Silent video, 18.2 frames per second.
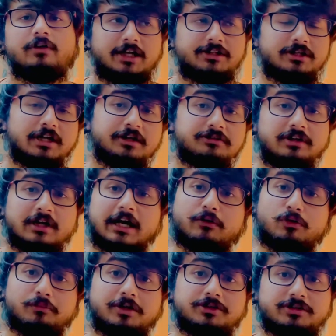The next thing I
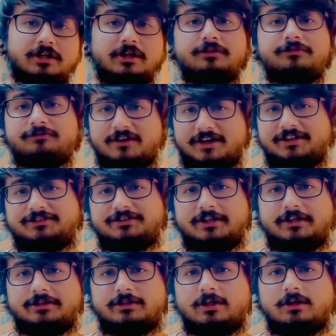would mention is fast
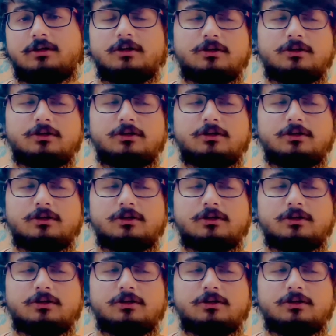charging.